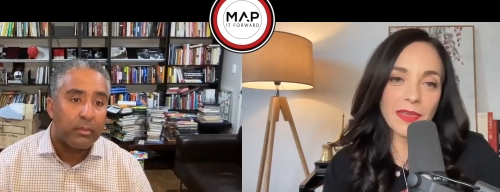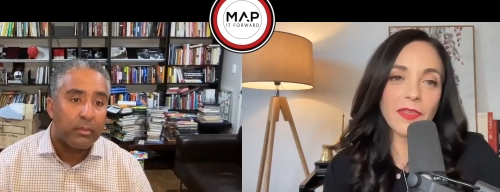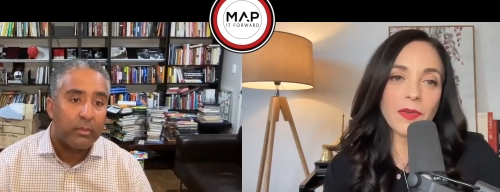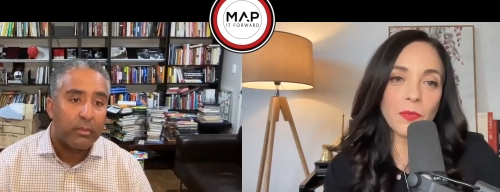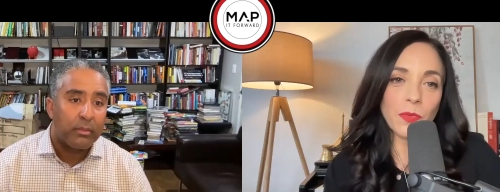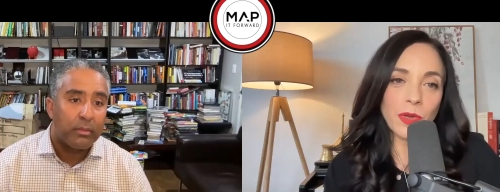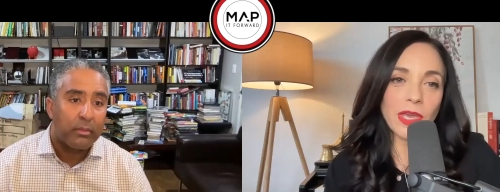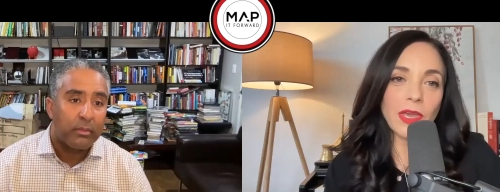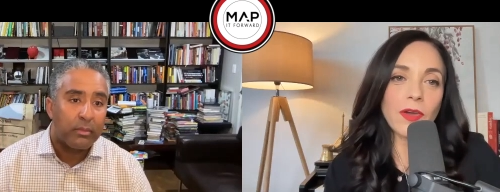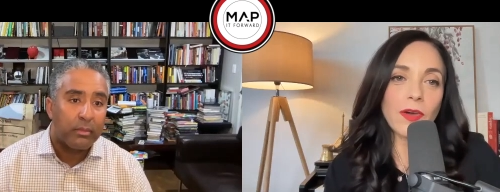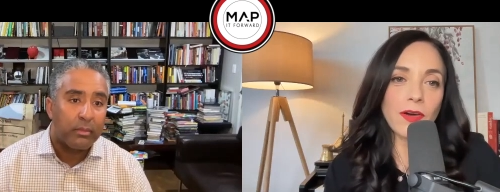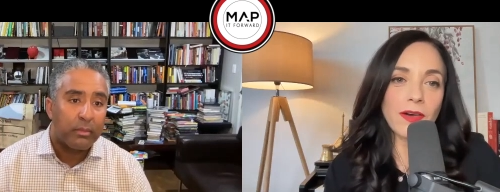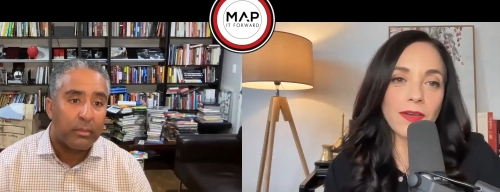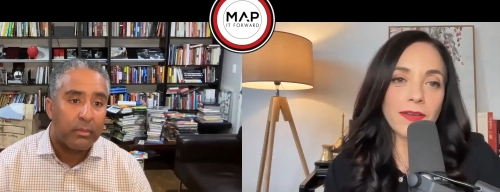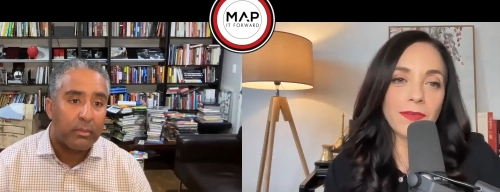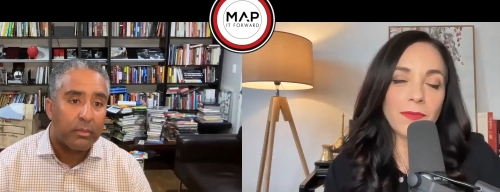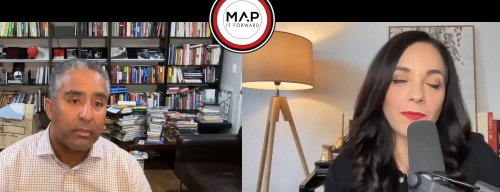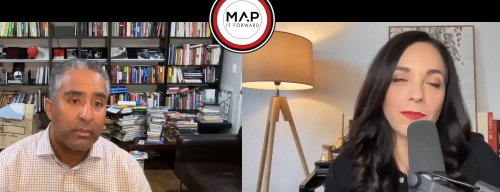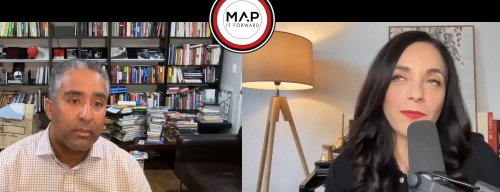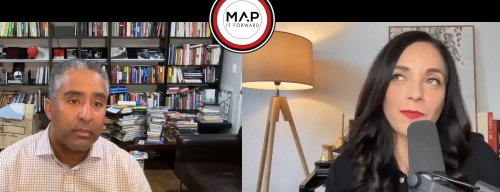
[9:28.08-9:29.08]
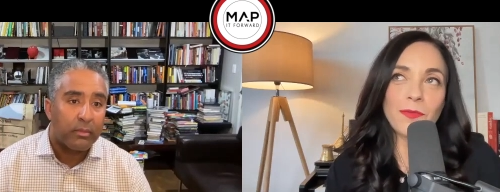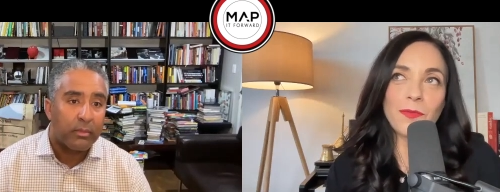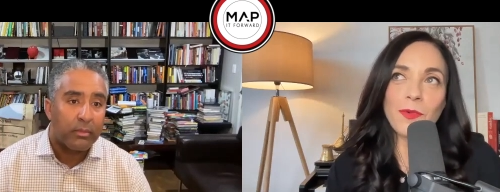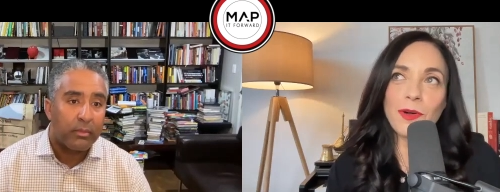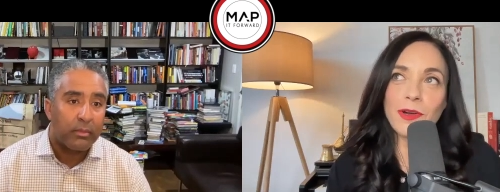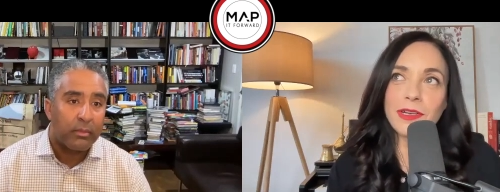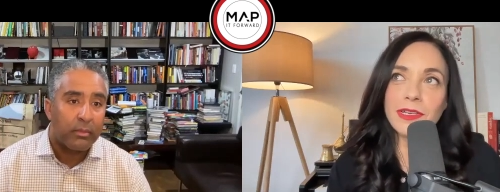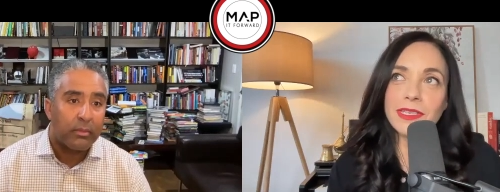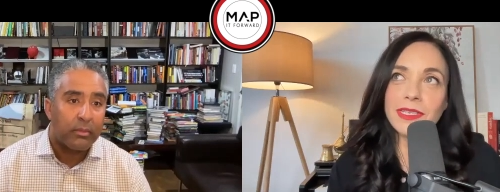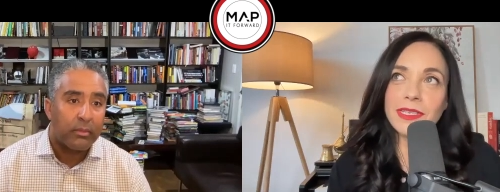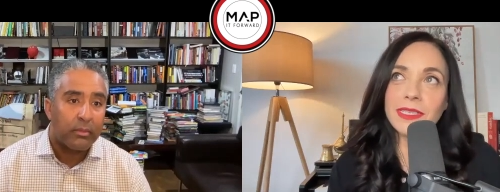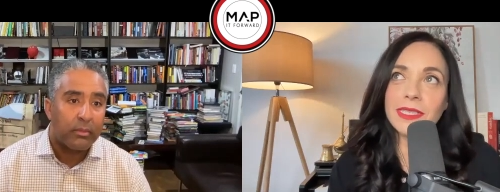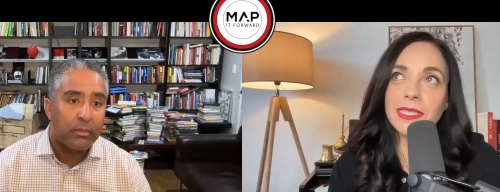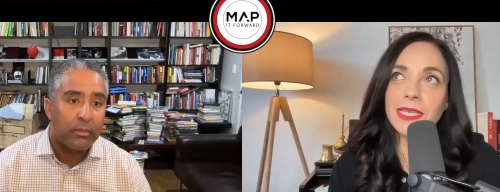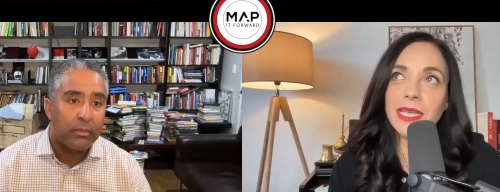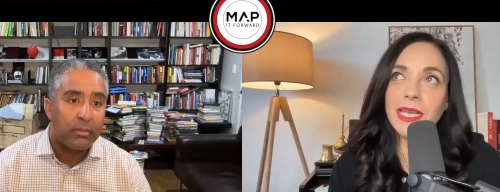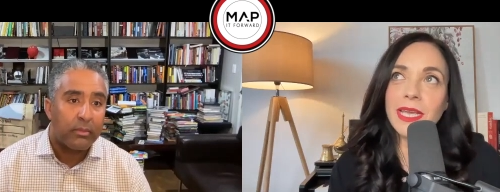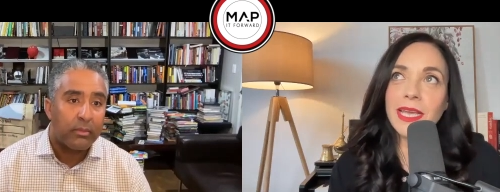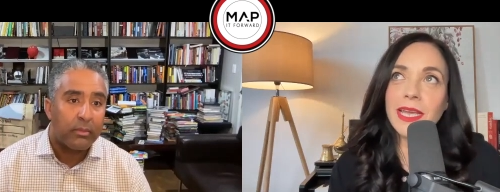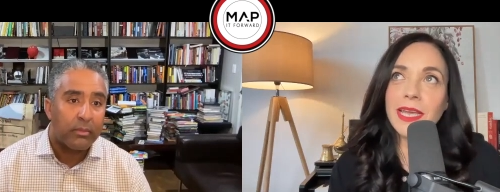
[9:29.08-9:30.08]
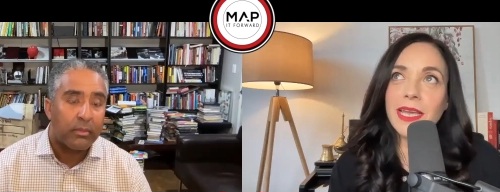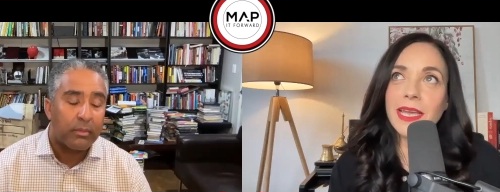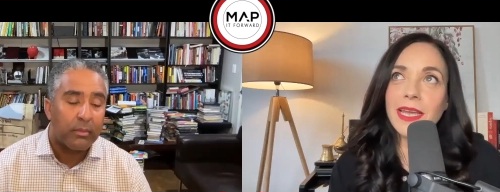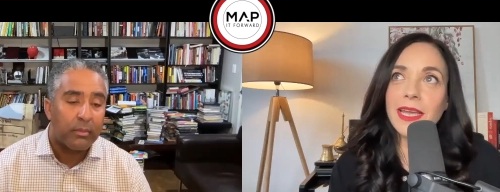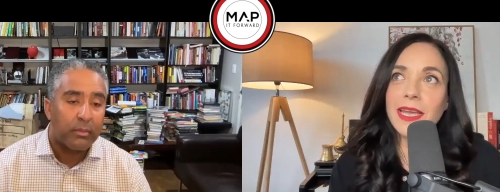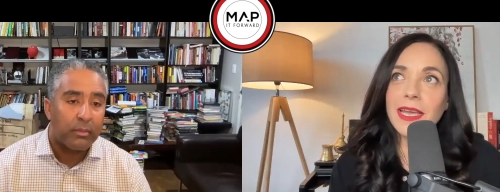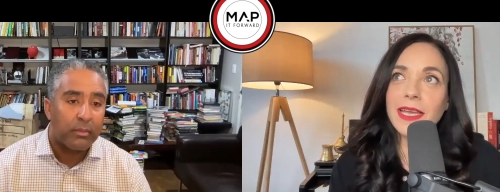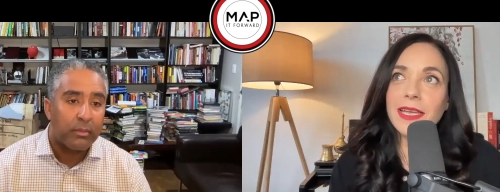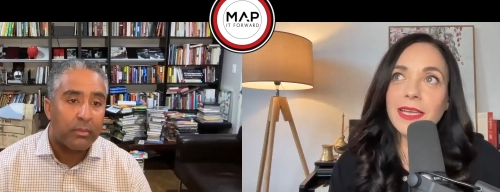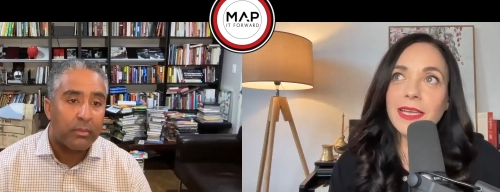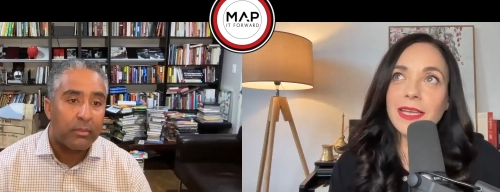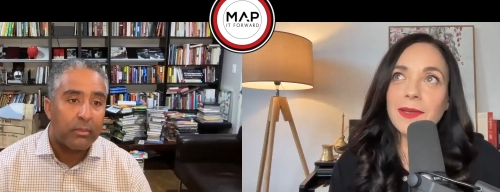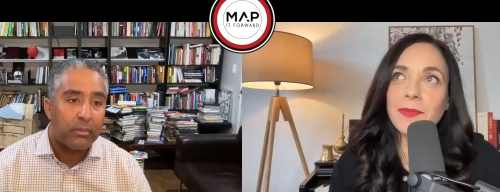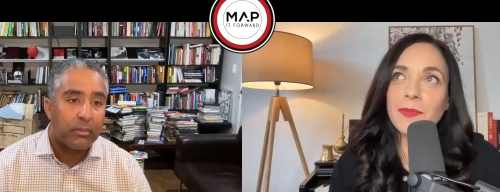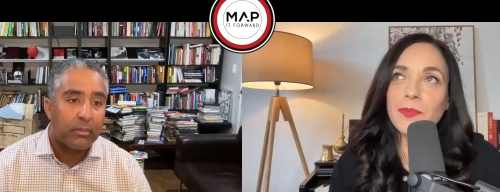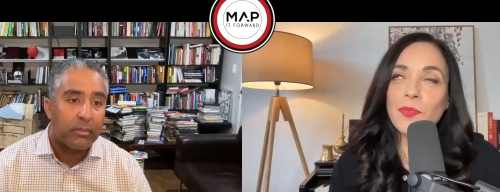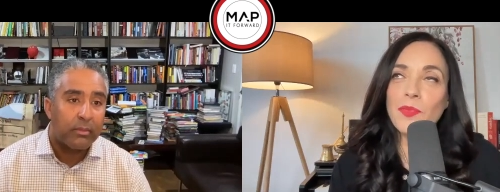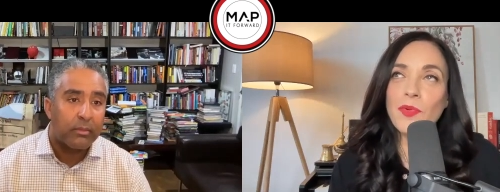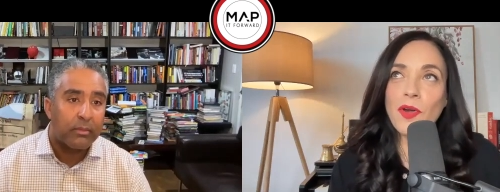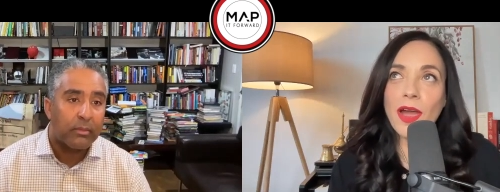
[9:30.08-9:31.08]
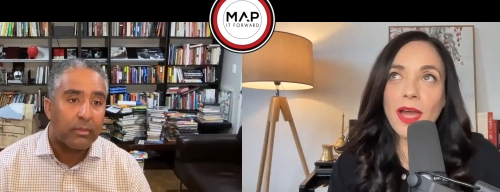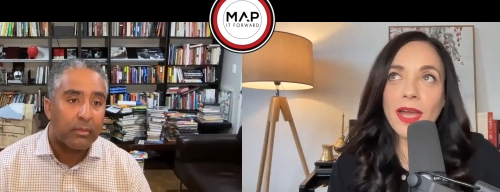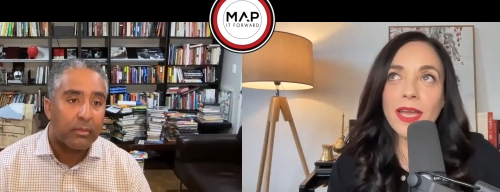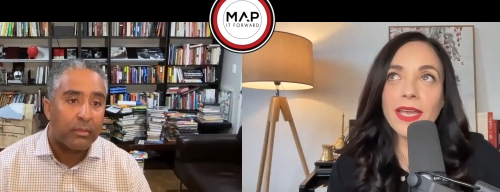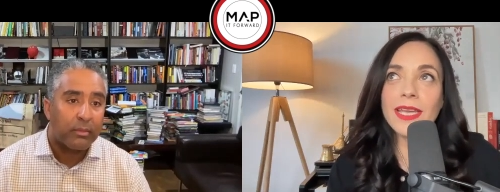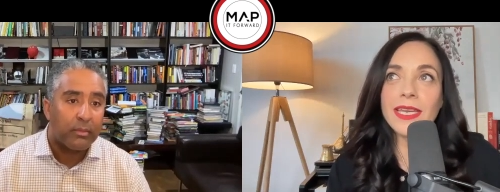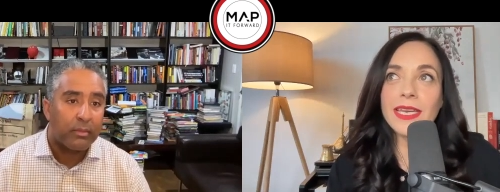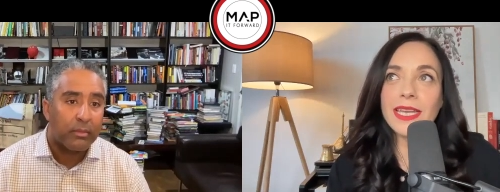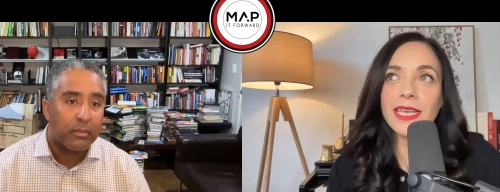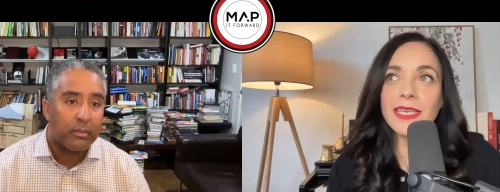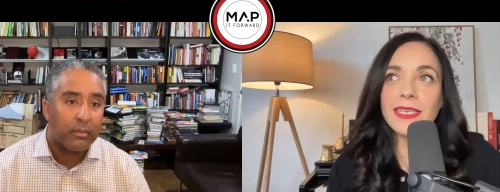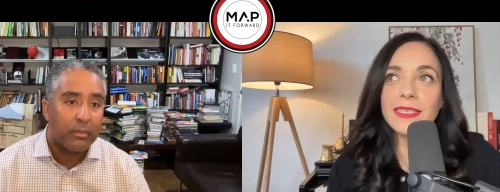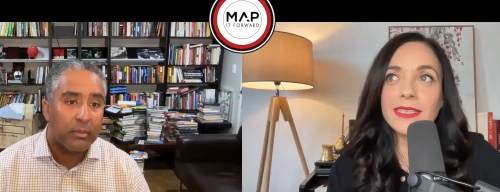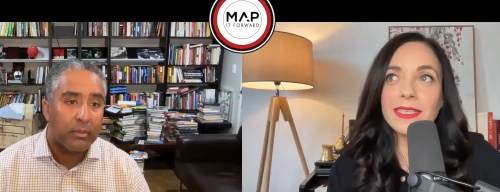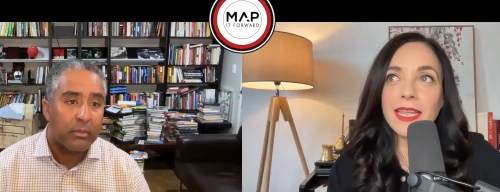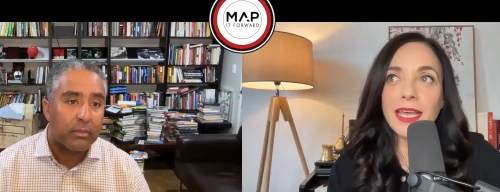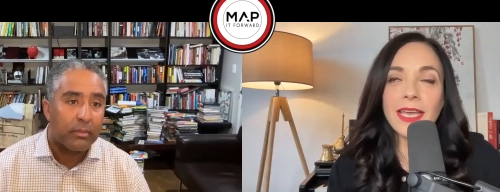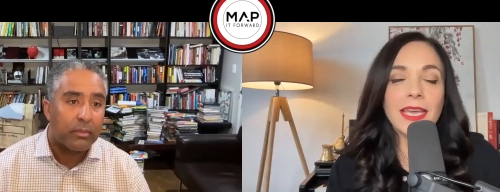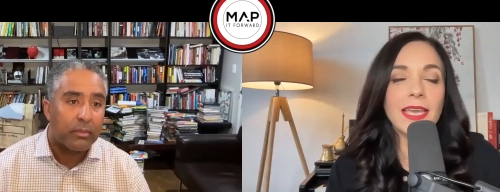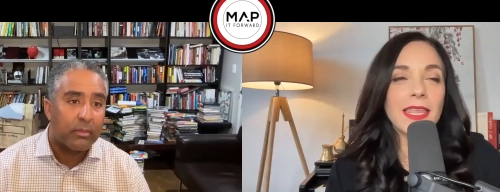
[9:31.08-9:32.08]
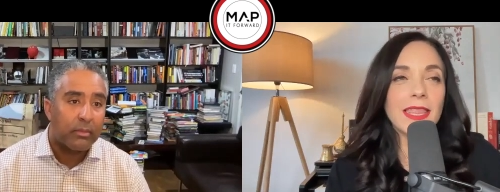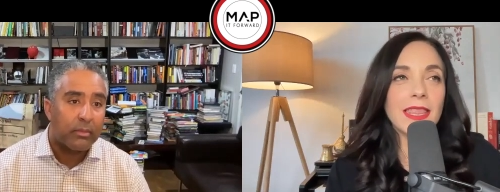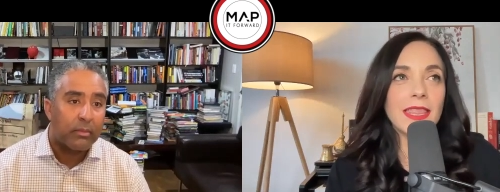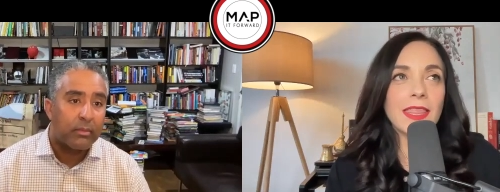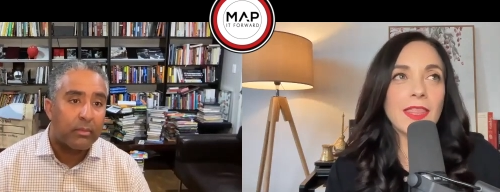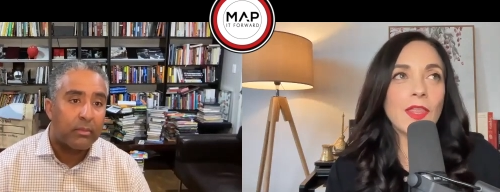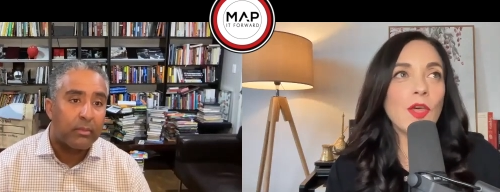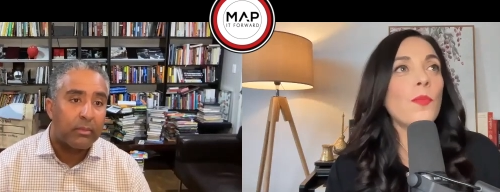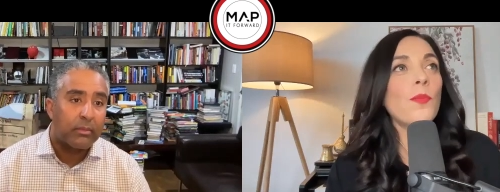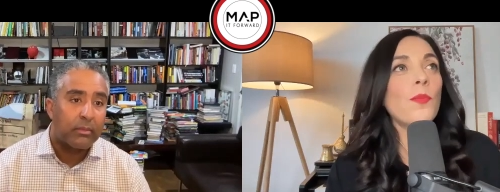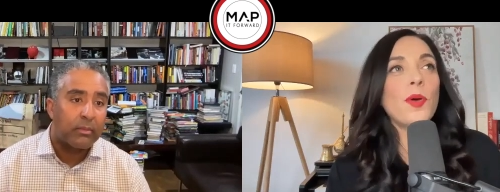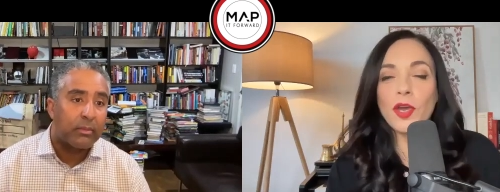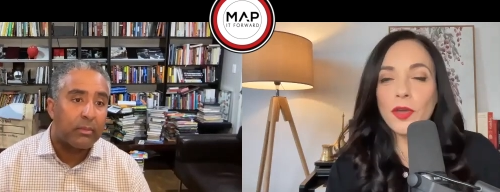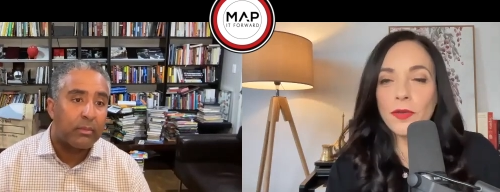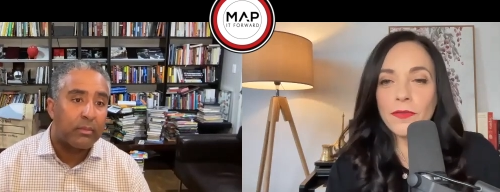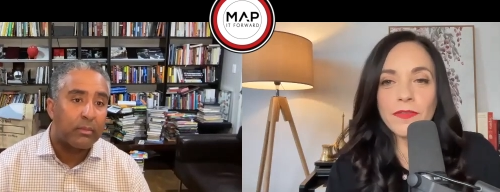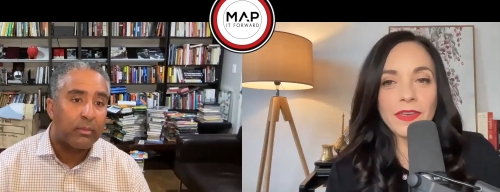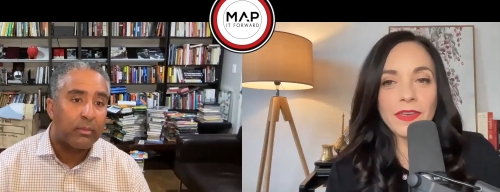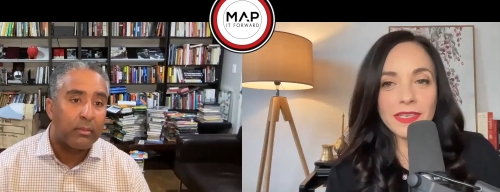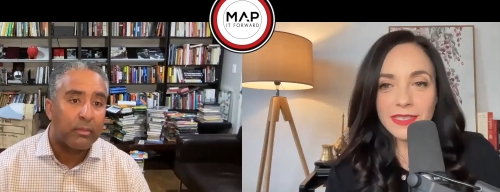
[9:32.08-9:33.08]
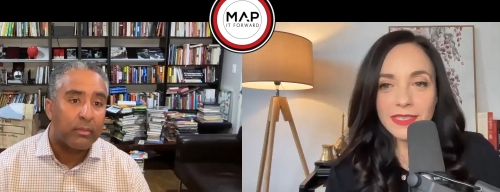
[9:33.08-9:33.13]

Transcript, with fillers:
Speaker 1: that we got was Brian is like the perfect